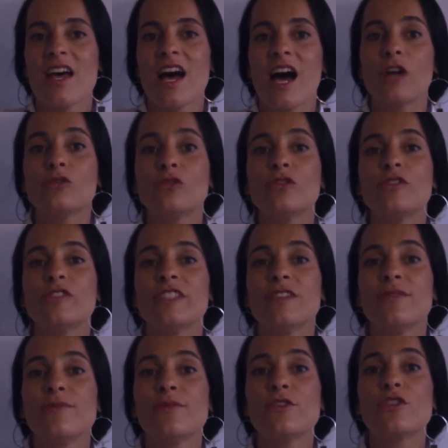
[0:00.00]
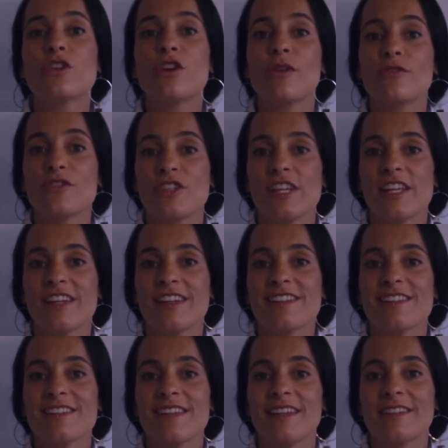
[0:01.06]
How do you see the future of
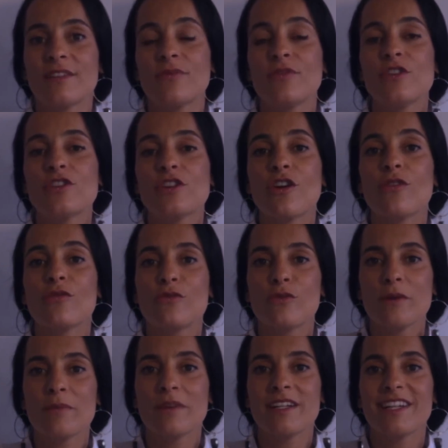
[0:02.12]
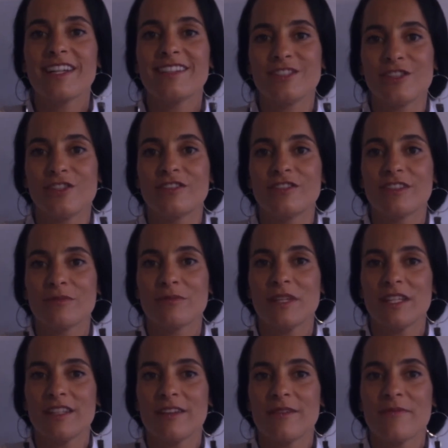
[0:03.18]
chicas and the future of women in digital
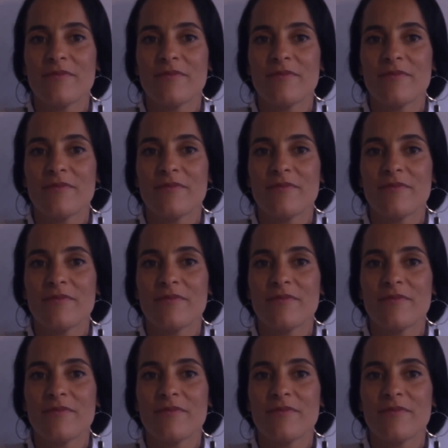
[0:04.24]
media?